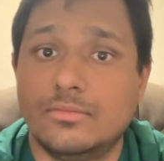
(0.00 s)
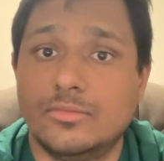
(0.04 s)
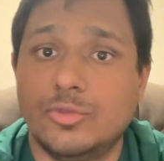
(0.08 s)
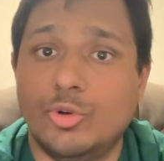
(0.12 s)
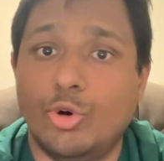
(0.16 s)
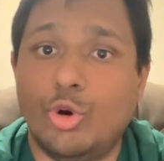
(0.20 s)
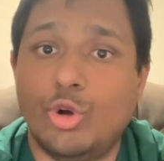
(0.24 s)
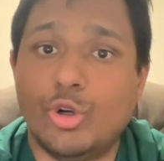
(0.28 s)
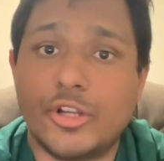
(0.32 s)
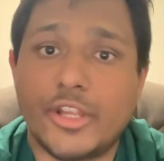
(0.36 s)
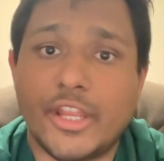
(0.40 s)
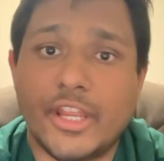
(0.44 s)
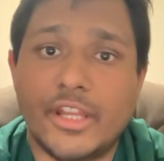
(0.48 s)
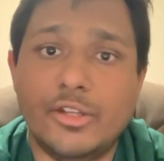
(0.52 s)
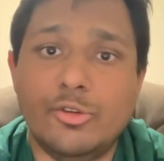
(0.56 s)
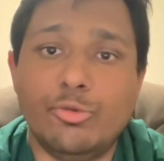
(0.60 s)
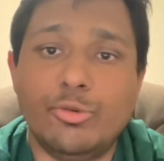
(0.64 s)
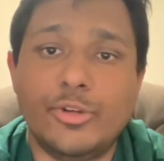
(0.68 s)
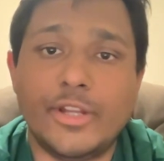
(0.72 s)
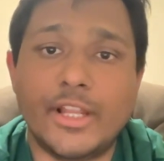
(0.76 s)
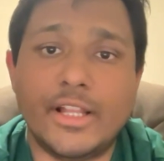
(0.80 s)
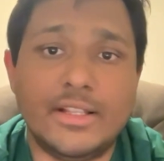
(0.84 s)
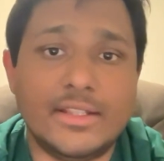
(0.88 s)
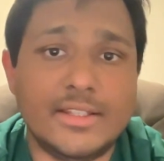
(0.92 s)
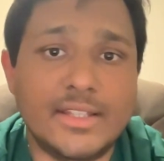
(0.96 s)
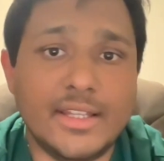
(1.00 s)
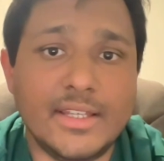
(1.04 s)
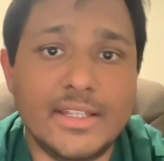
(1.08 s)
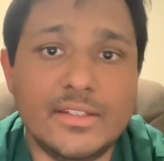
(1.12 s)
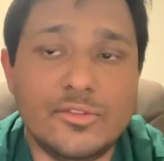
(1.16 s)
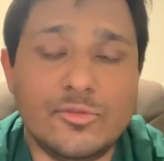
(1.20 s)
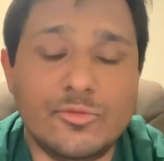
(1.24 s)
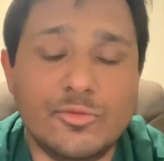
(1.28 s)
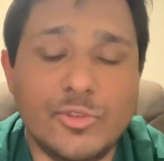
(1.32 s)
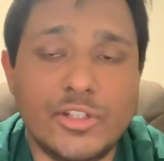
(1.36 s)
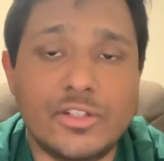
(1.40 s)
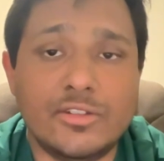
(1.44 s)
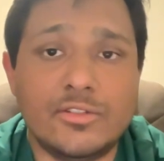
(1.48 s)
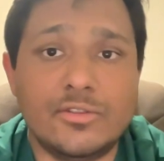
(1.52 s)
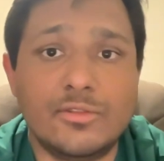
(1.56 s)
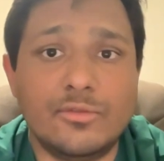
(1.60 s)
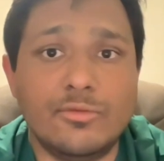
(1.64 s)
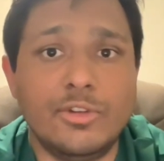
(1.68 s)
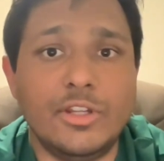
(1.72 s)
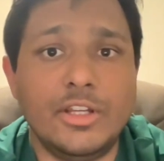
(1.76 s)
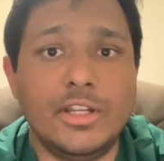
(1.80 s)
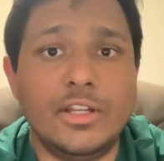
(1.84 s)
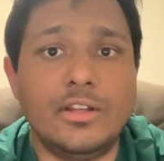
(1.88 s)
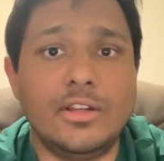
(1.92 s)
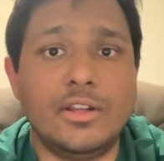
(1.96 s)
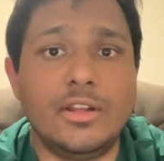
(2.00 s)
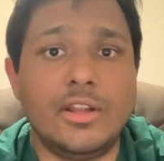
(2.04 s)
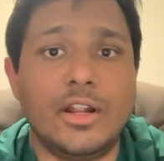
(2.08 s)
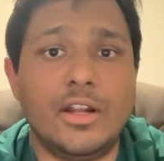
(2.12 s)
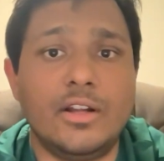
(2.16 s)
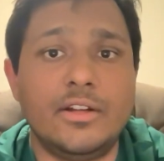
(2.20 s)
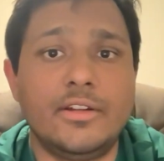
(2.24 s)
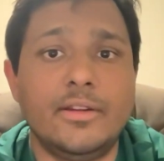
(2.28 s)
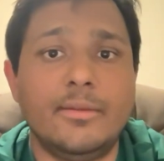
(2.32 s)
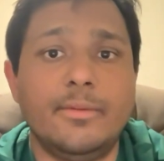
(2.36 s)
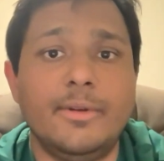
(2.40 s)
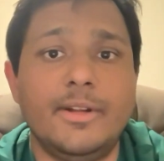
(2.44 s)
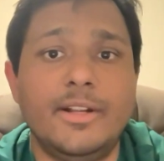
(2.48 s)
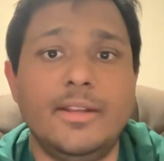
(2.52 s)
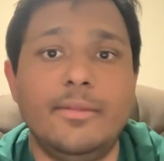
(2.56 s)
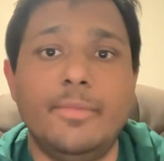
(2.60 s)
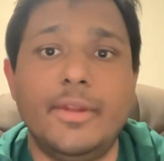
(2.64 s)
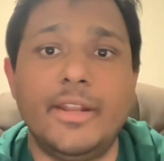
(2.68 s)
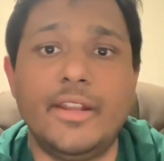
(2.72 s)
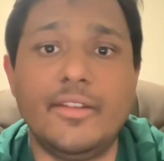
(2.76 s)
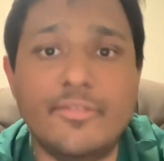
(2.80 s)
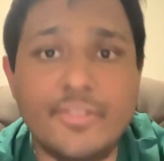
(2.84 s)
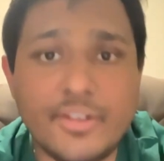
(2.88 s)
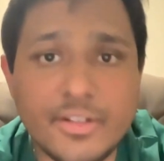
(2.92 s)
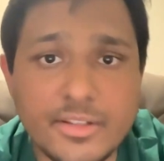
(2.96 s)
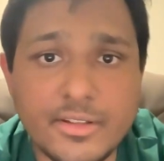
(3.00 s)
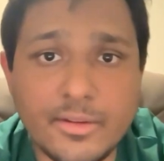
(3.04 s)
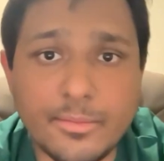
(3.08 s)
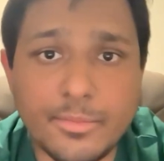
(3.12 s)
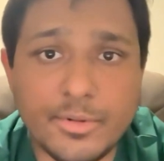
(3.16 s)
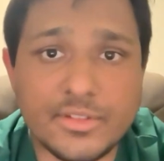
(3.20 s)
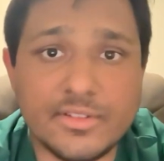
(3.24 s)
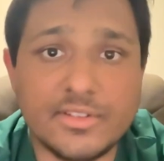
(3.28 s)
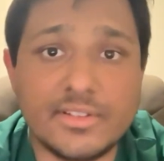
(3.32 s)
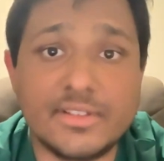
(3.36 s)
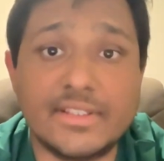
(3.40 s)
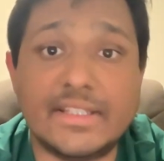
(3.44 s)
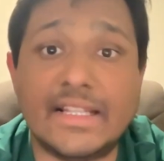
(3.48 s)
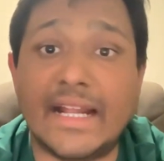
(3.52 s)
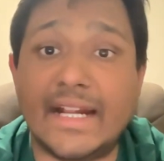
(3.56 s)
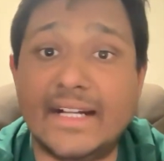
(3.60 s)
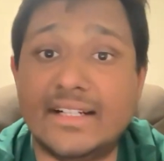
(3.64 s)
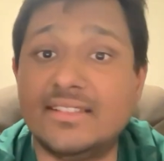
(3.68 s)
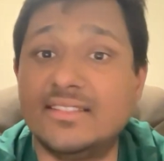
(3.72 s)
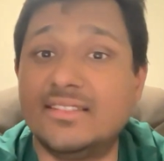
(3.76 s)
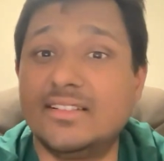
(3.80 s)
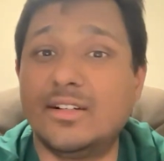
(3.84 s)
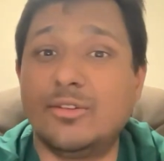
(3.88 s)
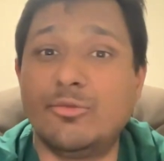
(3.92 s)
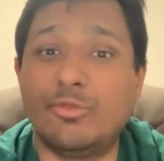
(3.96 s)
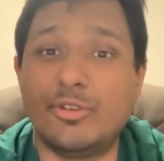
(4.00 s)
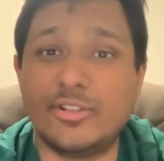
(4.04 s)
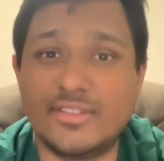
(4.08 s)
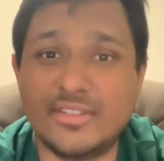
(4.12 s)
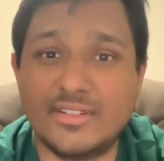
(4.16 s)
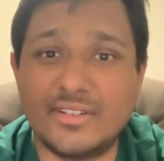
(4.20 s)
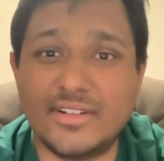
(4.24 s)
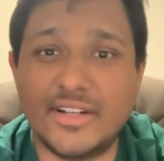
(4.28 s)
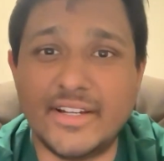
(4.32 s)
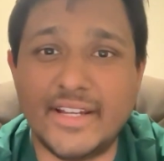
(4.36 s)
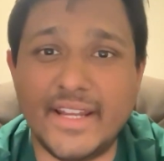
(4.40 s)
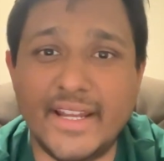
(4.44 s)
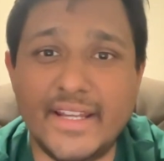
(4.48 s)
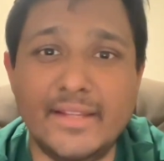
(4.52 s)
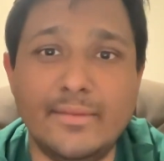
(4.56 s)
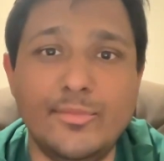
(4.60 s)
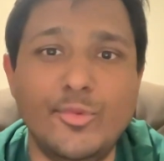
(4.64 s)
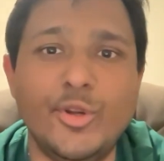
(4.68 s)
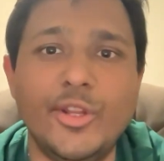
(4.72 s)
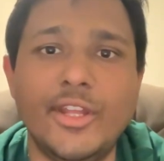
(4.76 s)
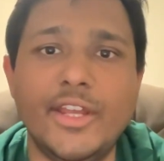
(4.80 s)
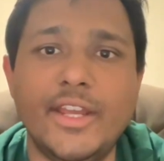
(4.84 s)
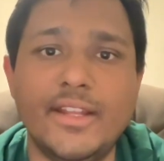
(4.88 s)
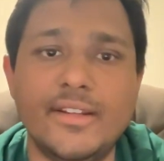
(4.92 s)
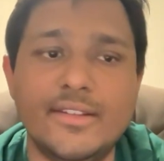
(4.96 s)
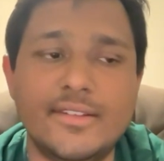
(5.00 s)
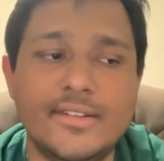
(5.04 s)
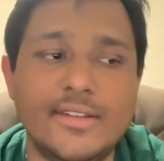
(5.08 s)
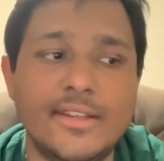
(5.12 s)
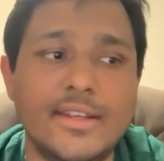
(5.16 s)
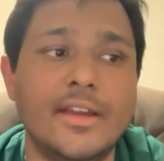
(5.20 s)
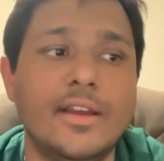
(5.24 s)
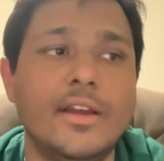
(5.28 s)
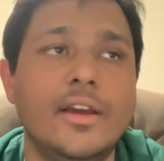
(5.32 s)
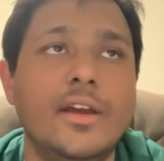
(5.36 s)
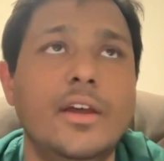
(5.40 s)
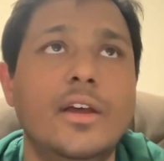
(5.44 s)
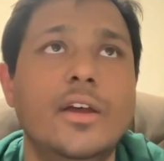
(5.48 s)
Or can you tell things which will ultimately benefit the person? That's the question. And anybody can say,